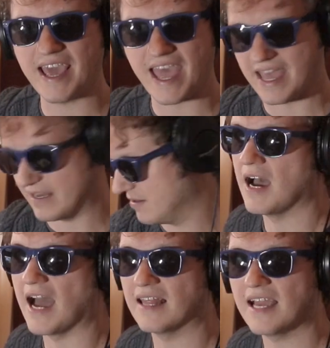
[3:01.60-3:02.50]
ahead.
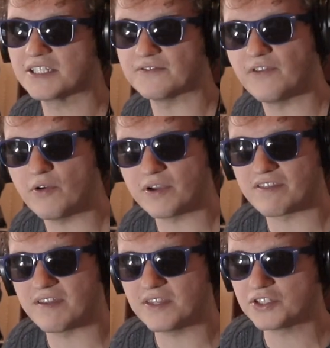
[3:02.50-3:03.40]
I like to
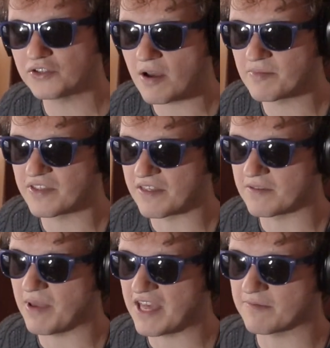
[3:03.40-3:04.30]
focus in the drums as
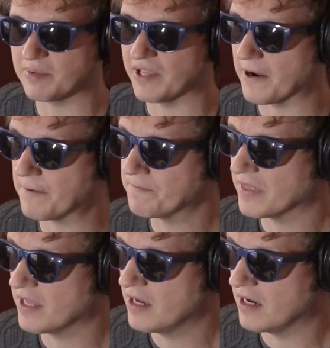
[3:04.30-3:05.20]
a bass player.
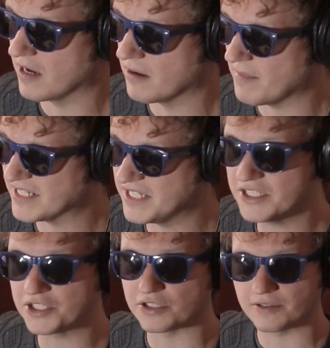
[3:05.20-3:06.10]
My
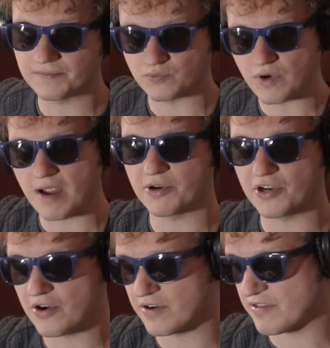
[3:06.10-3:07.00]
teacher, Robert
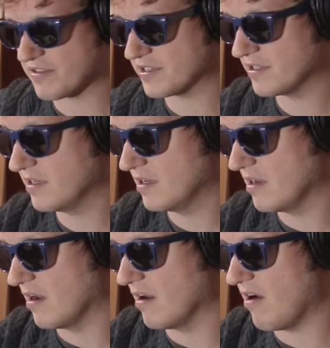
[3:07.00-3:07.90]
Hurst,
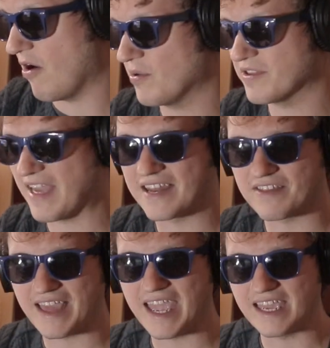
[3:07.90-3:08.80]
always had a
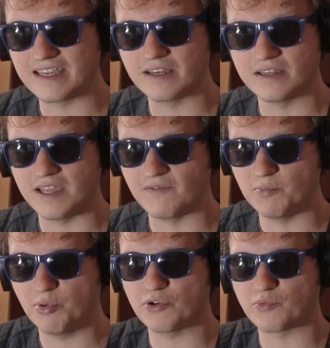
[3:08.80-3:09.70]
saying, if you
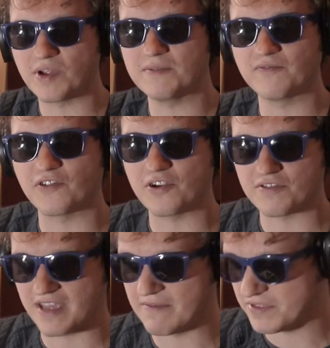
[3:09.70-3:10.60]
put rhythm
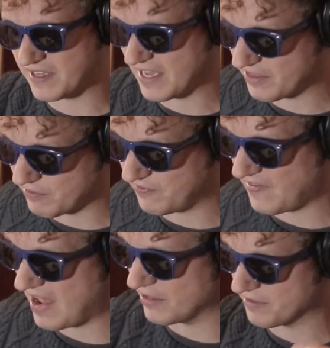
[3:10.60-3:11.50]
first, everything else will
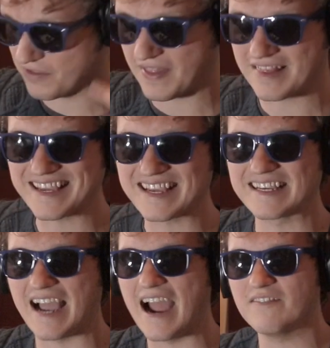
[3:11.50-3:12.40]
follow. So that's
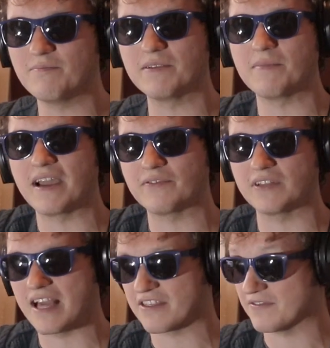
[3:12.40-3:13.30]
kind of been my
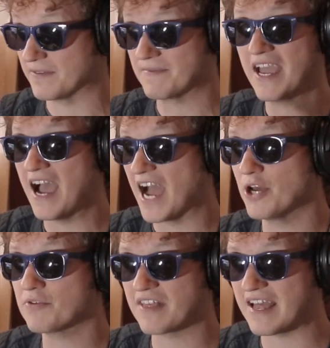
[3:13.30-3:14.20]
philosophy. I
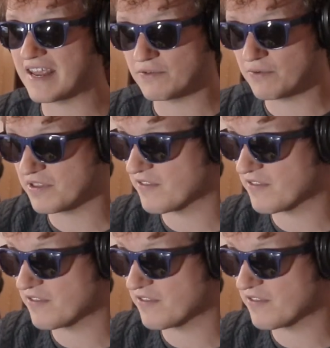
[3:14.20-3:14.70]
know it's not everyone's